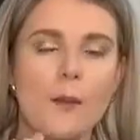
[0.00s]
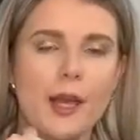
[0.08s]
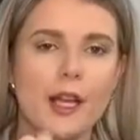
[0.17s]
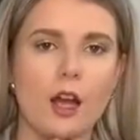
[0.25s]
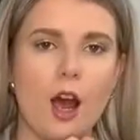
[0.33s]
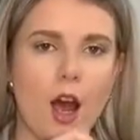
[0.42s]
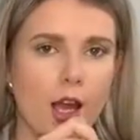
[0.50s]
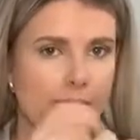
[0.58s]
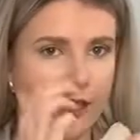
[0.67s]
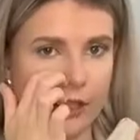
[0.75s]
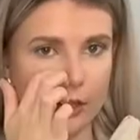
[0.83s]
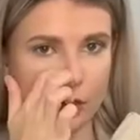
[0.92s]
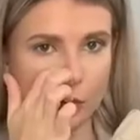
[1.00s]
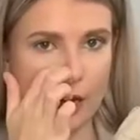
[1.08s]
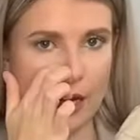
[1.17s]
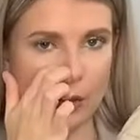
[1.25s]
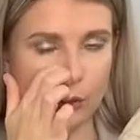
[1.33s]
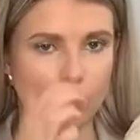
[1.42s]
in khaki as
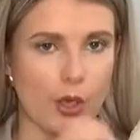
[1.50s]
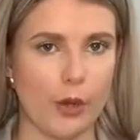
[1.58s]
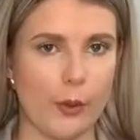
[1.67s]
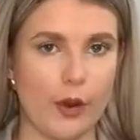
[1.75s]
well, so